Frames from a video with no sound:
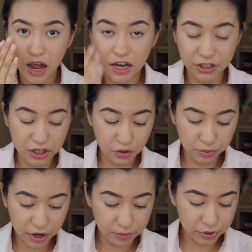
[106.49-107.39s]
eyeshadow
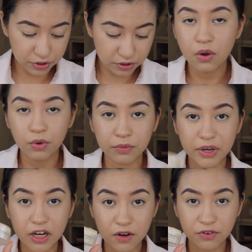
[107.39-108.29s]
primer with my
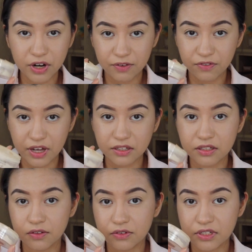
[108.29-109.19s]
Cover
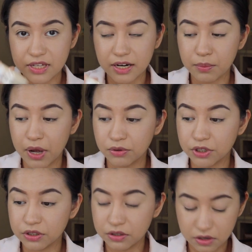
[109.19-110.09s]
FX setting powder.